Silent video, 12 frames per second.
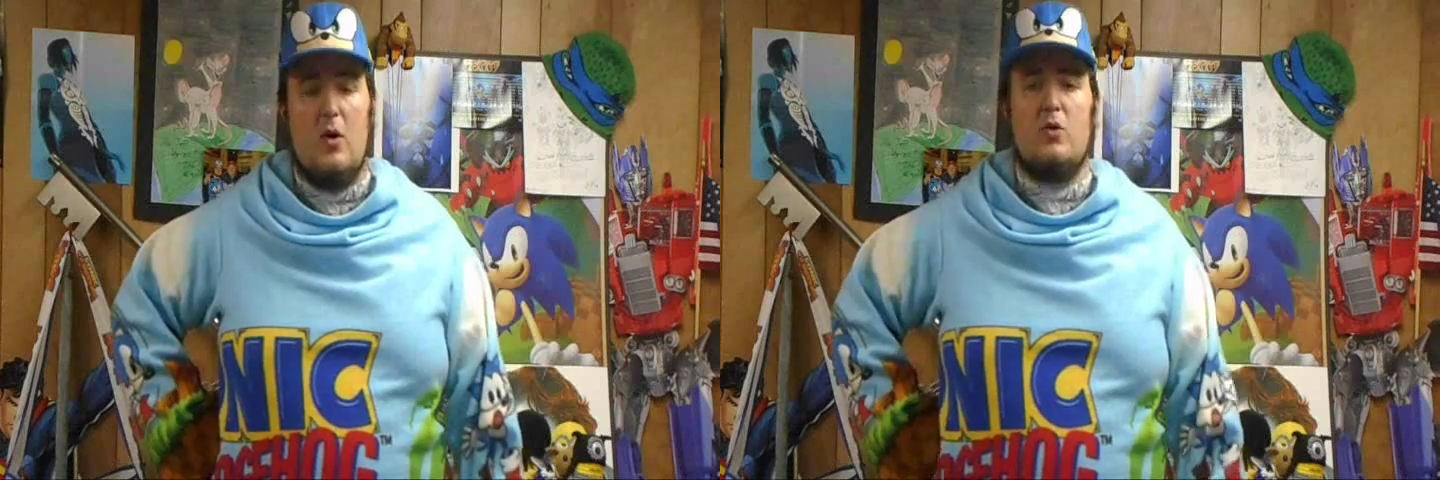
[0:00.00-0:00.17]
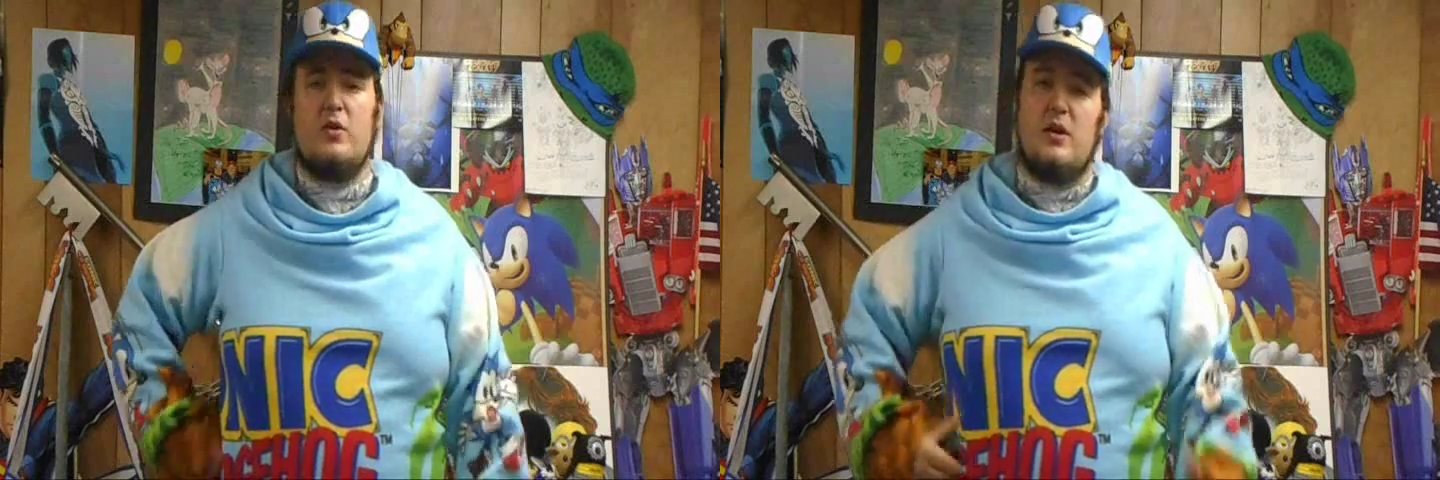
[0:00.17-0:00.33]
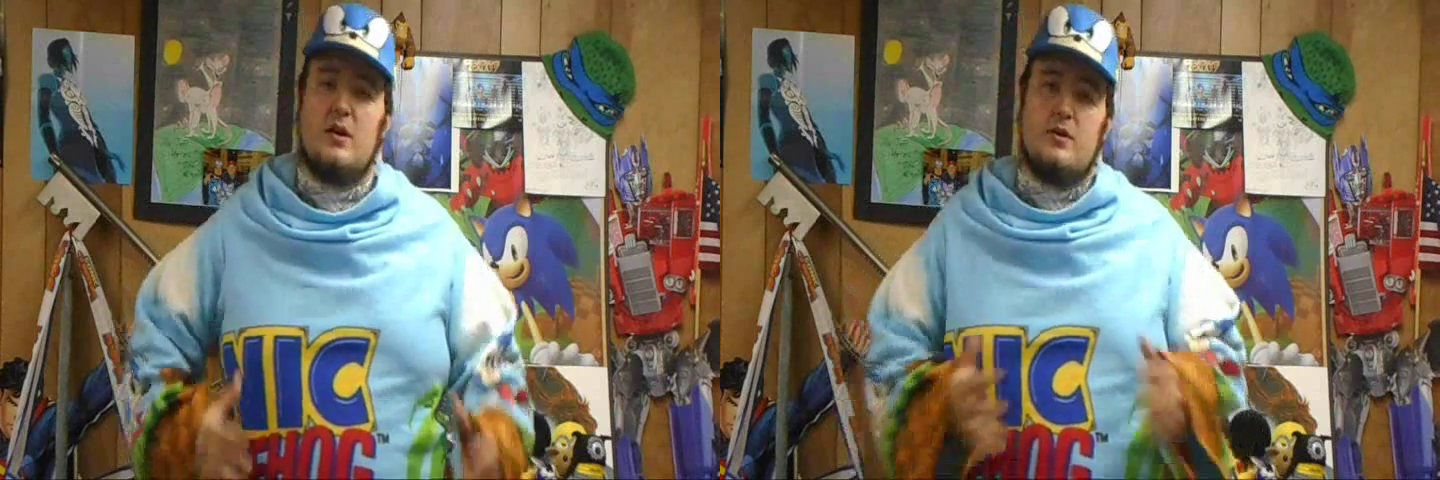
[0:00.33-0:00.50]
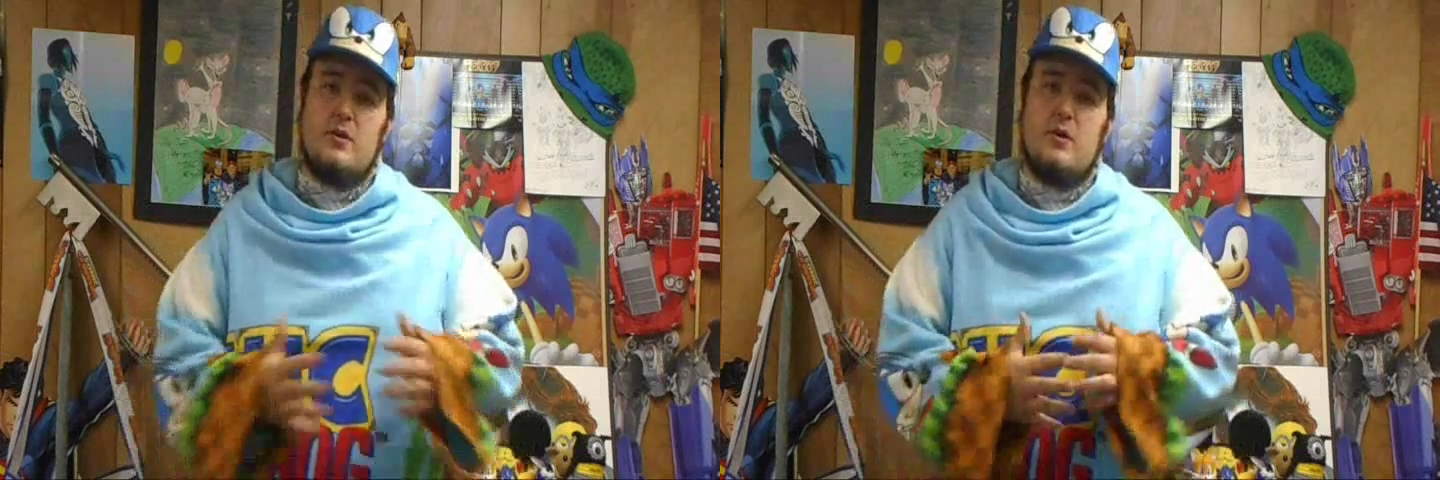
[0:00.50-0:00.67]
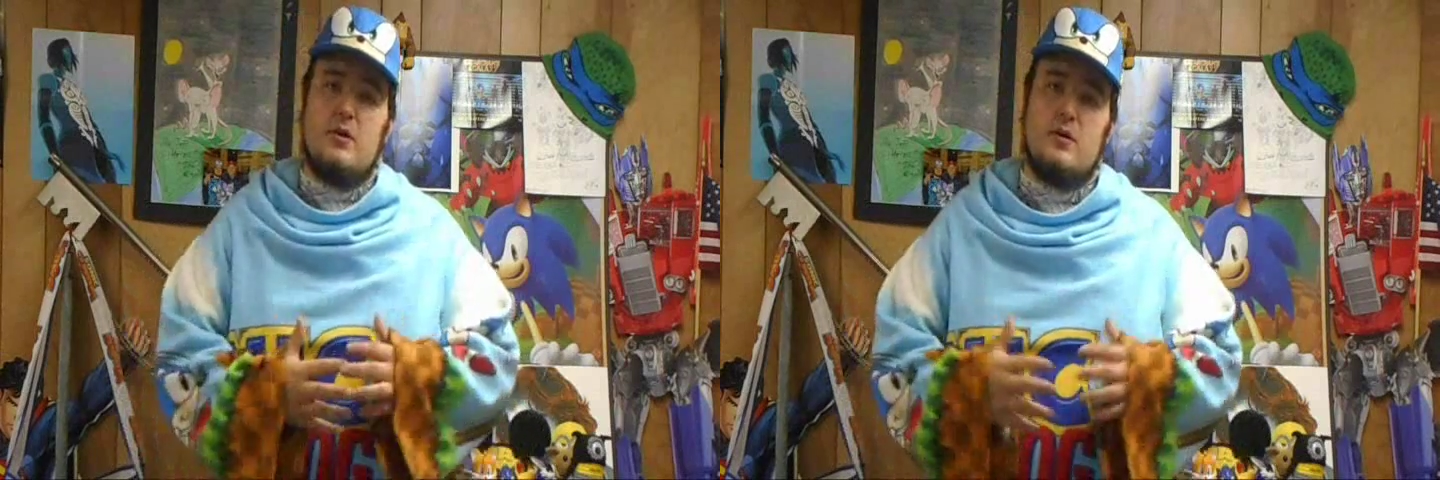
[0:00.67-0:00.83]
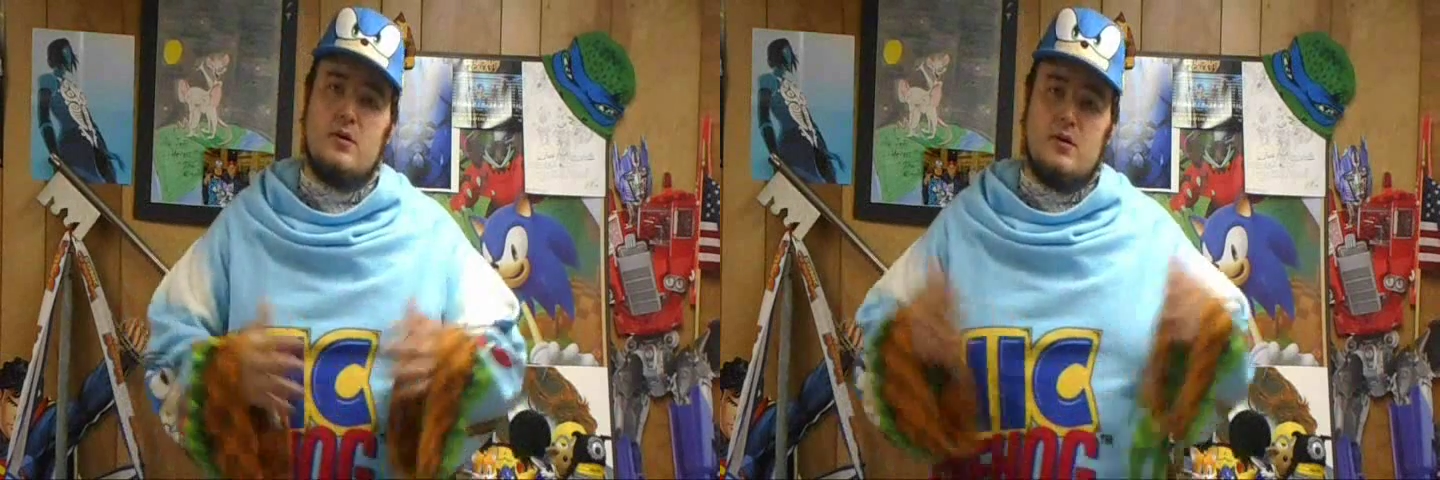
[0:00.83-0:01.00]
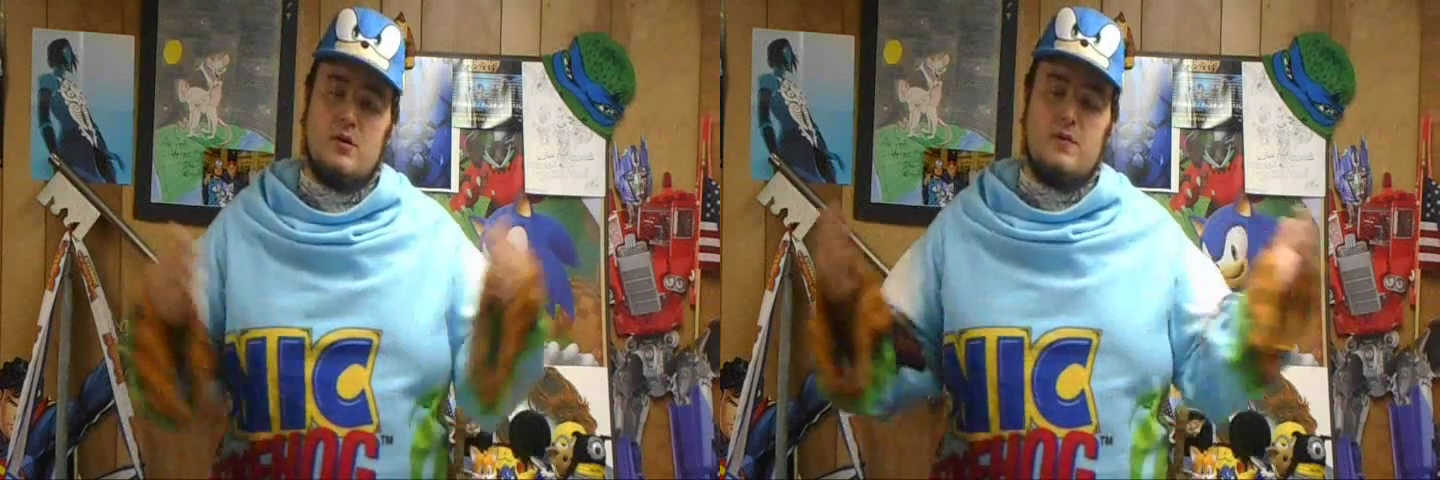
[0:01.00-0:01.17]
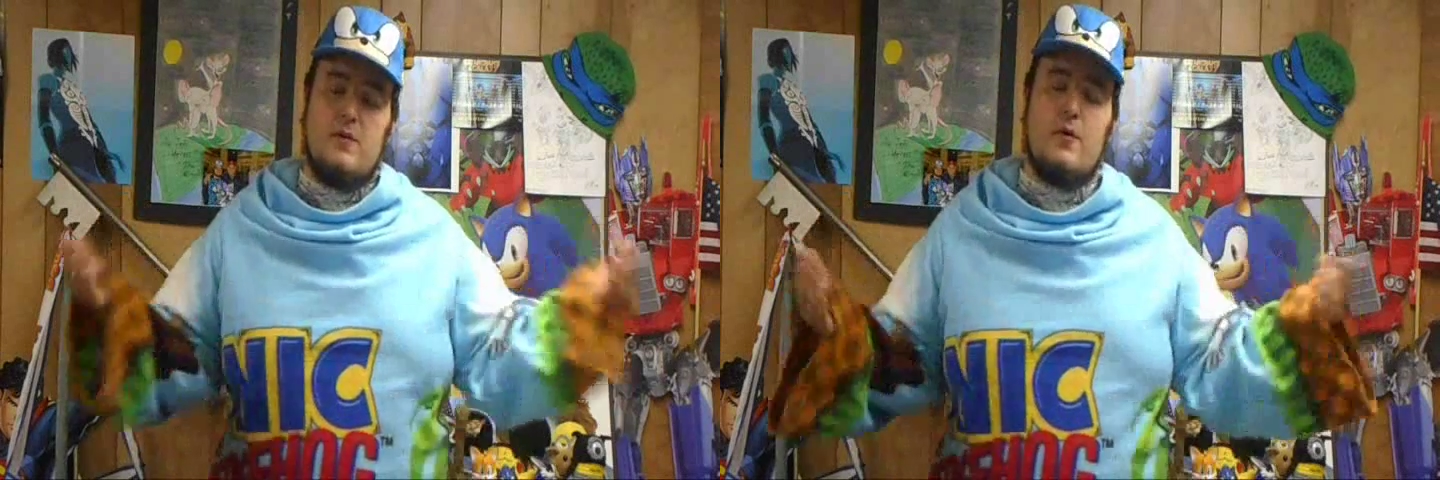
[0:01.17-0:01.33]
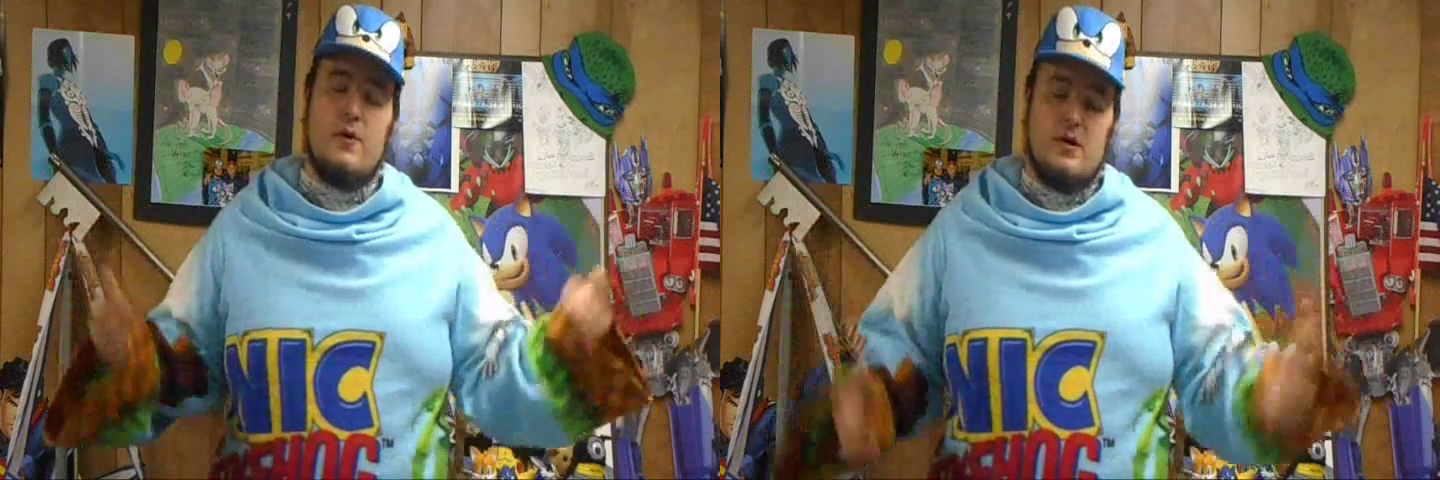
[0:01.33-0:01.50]
all together, a
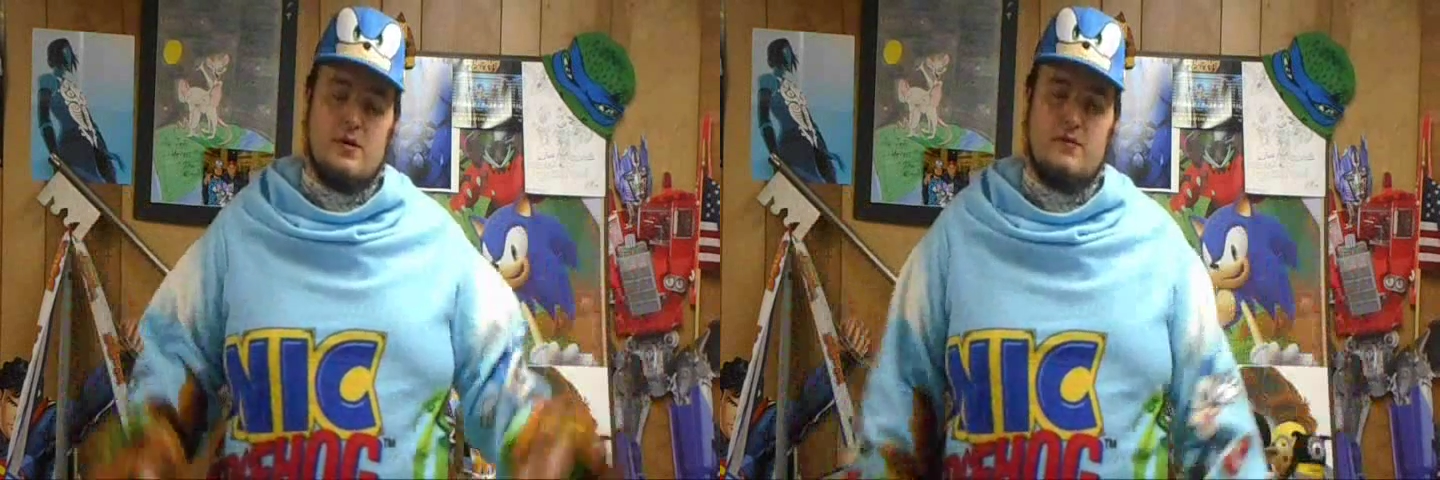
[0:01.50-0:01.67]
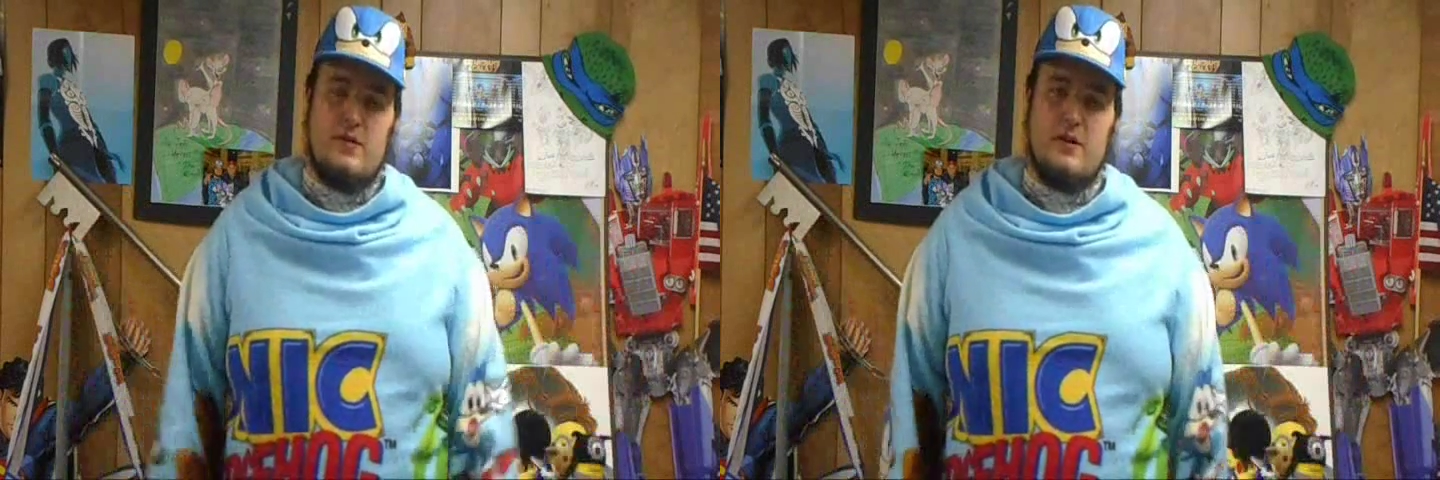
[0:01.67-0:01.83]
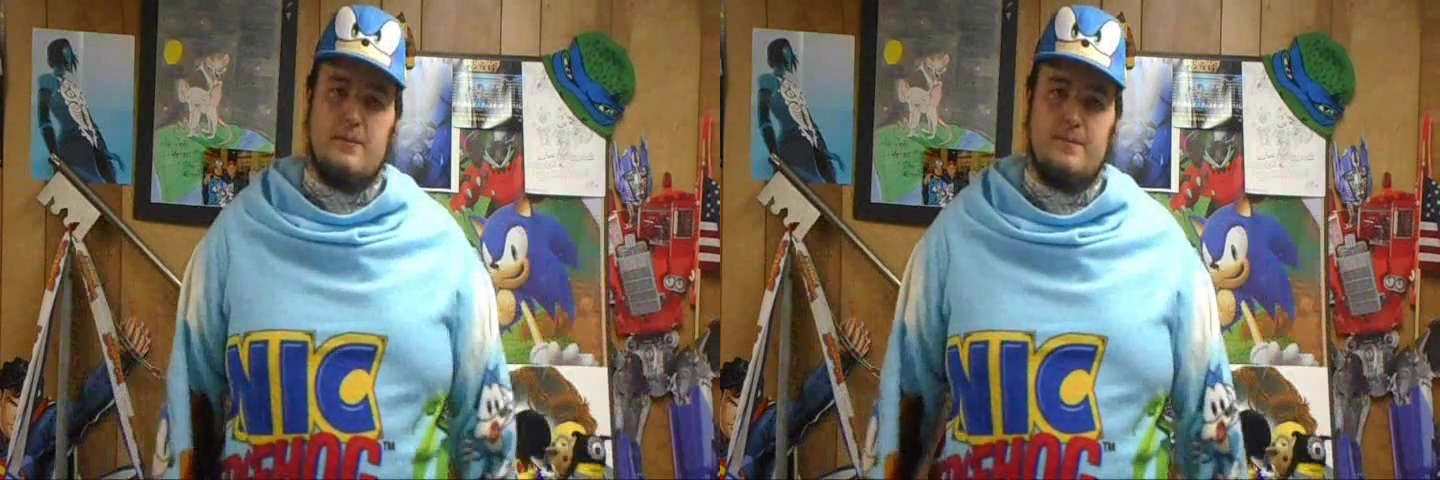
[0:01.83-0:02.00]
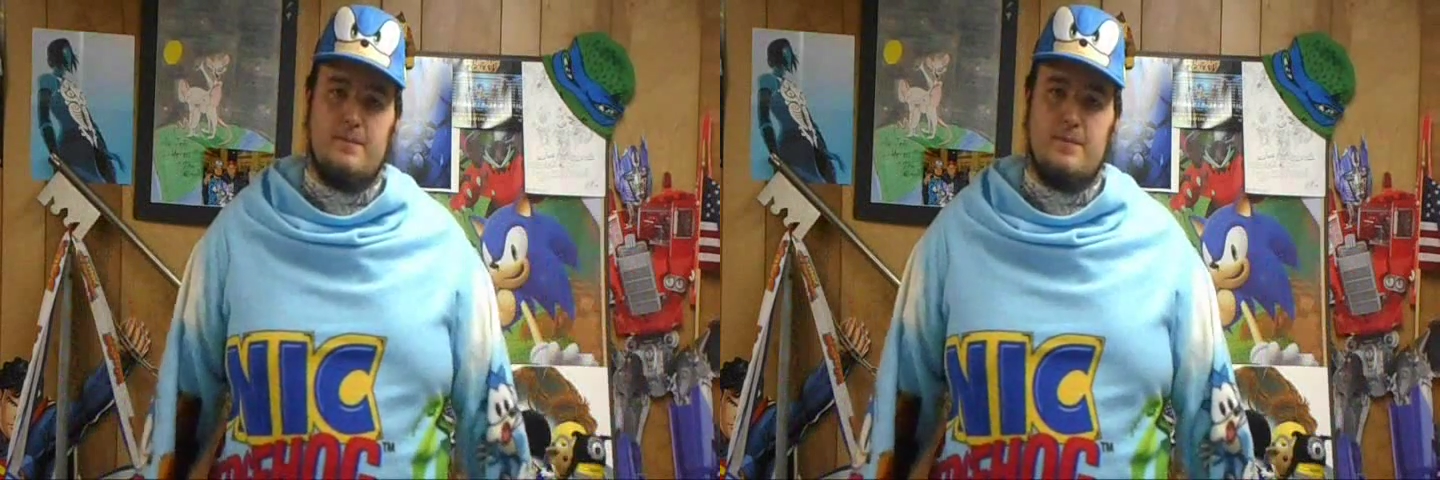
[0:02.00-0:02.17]
4 out of 10.